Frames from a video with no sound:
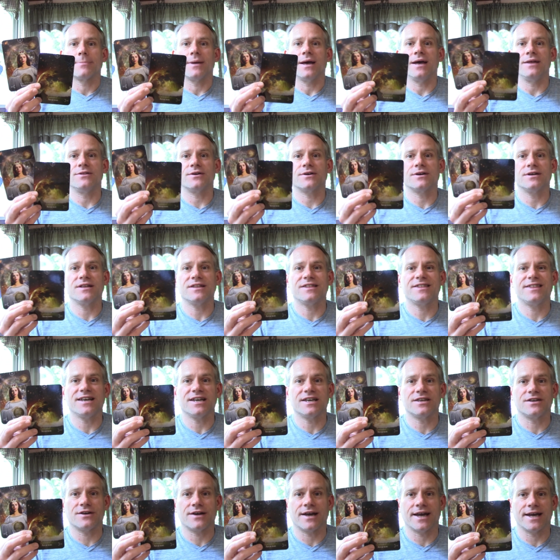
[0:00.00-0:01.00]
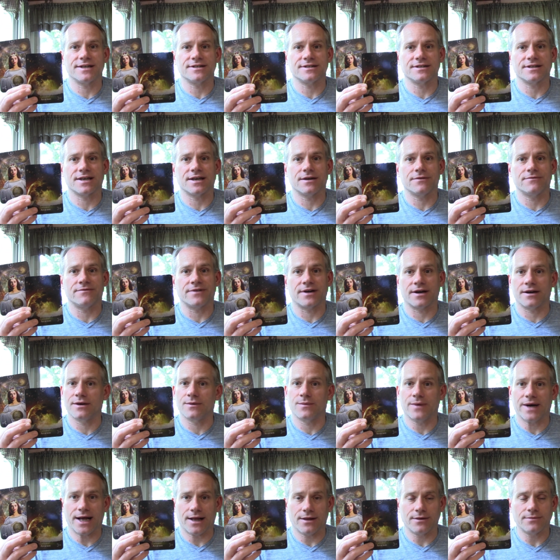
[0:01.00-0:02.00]
And they're going to think you're handling it very
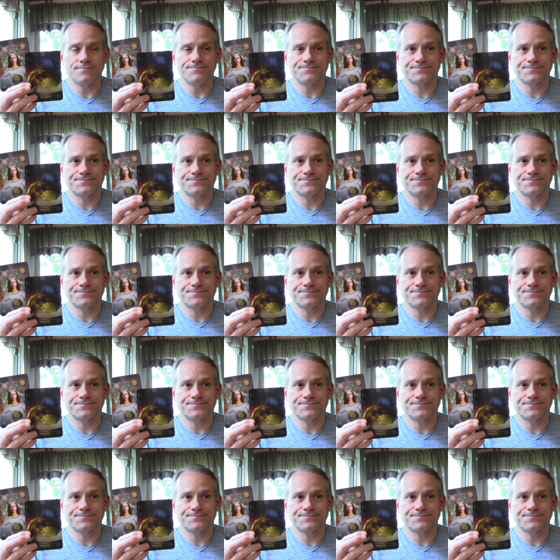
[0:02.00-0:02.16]
well.